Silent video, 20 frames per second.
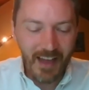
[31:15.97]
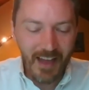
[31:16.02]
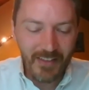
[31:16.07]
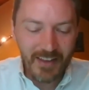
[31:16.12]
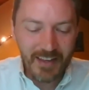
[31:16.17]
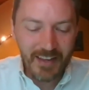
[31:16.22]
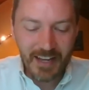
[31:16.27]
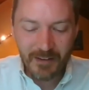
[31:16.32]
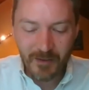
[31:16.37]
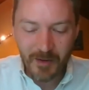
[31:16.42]
I
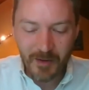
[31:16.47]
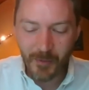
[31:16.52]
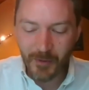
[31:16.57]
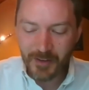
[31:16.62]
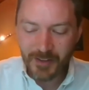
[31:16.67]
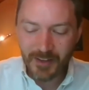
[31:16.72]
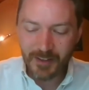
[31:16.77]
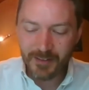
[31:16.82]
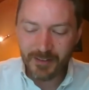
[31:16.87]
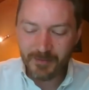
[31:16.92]
think every
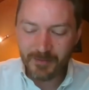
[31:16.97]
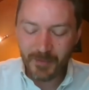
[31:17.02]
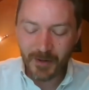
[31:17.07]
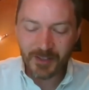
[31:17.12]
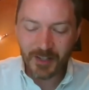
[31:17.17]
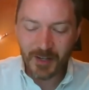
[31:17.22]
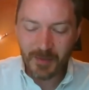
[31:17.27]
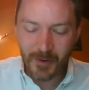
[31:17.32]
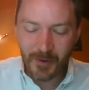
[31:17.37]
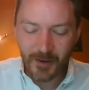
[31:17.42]
point that
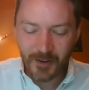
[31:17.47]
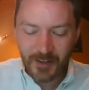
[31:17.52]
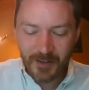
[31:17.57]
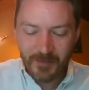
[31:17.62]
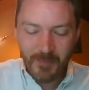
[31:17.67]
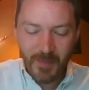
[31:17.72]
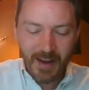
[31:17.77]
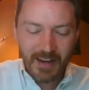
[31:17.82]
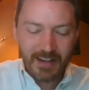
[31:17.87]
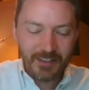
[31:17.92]
President Barkin
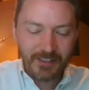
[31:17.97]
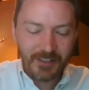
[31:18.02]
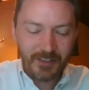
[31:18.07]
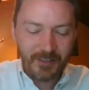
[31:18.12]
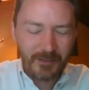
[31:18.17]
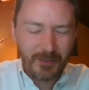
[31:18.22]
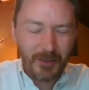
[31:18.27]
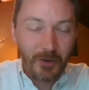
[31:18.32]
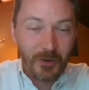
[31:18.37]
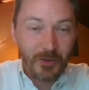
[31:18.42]
made is,
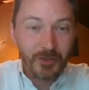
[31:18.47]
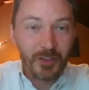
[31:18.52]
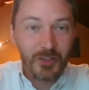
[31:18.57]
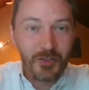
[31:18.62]
of course,